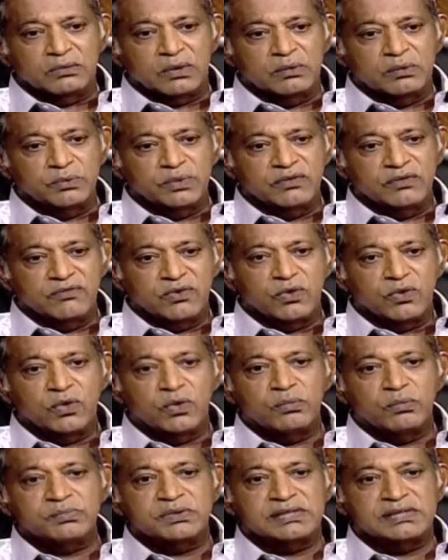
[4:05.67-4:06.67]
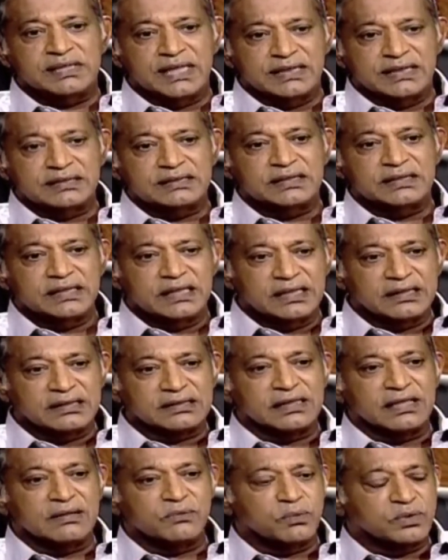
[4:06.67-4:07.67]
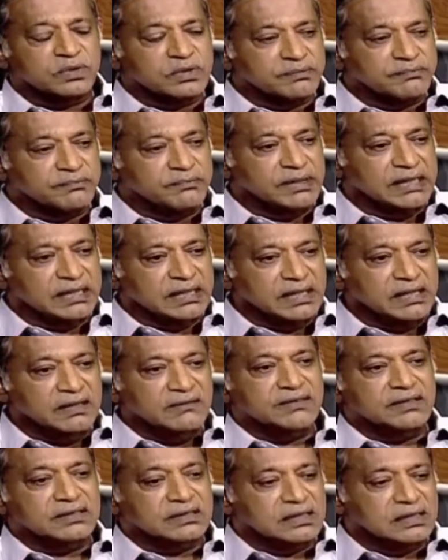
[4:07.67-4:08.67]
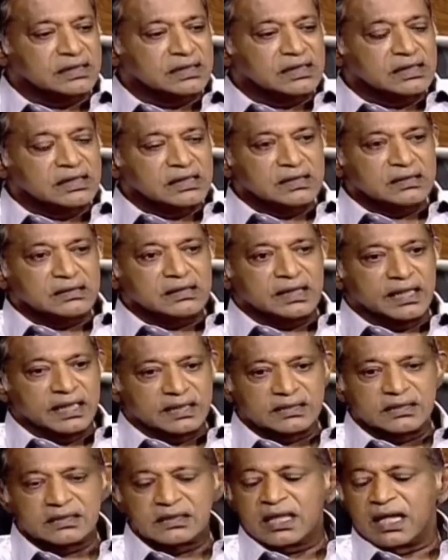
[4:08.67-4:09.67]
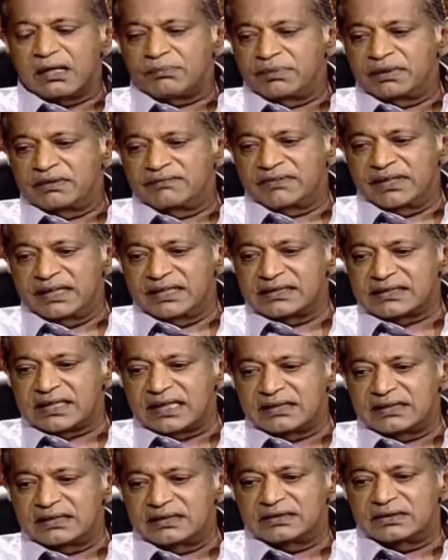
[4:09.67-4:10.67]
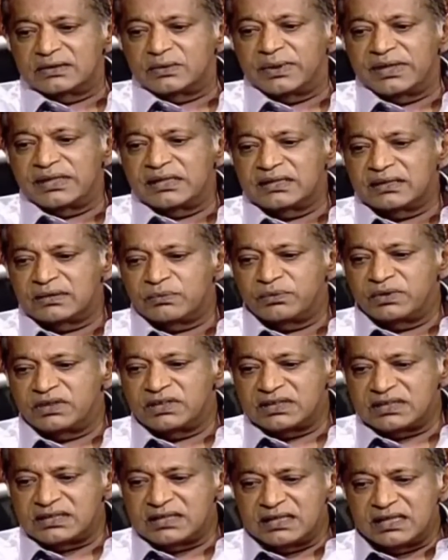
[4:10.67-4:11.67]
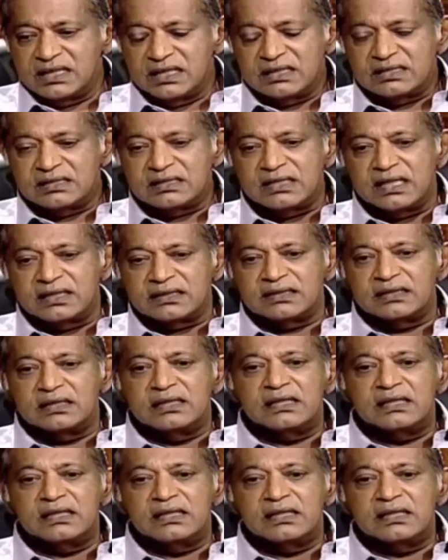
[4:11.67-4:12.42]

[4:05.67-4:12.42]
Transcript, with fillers: One would have hoped that they would have been given the next couple of days until the twentieth, which is the date that